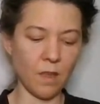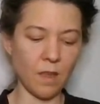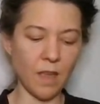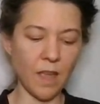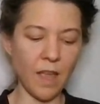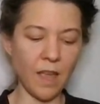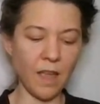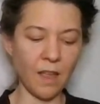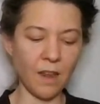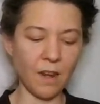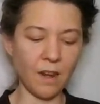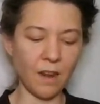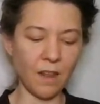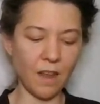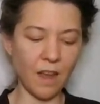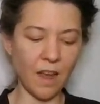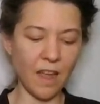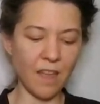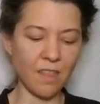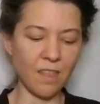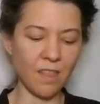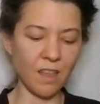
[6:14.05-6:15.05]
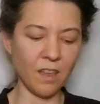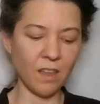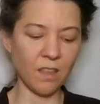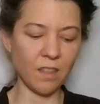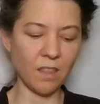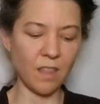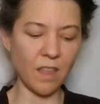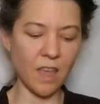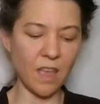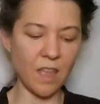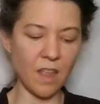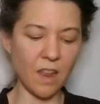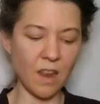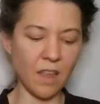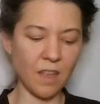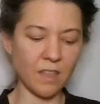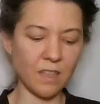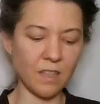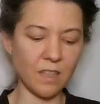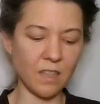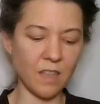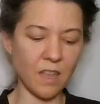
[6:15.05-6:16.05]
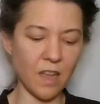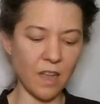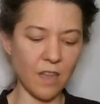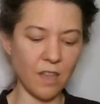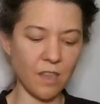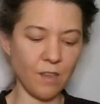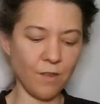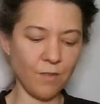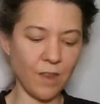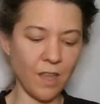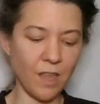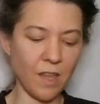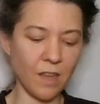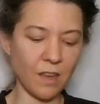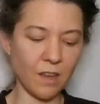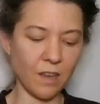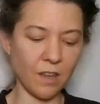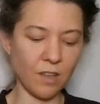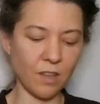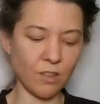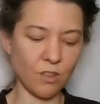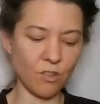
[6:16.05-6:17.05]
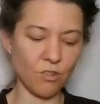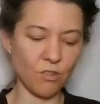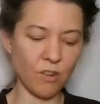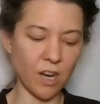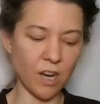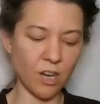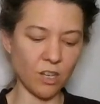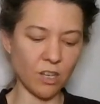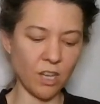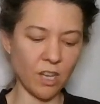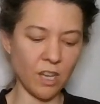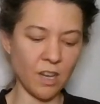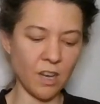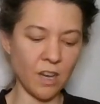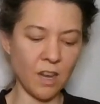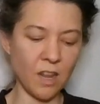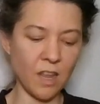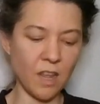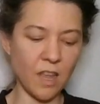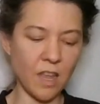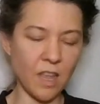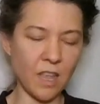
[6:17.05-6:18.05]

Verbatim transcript: And I think that it's a unique construction.